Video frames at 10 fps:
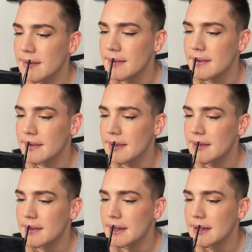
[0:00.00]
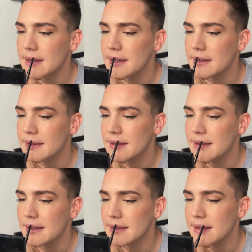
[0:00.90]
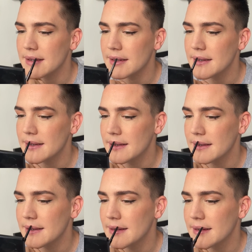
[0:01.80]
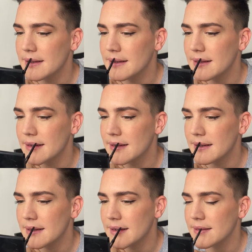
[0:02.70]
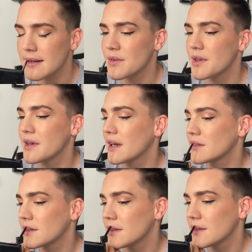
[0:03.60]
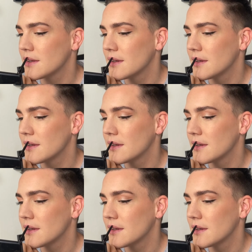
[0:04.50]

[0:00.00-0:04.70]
I'm just taking it gently around the natural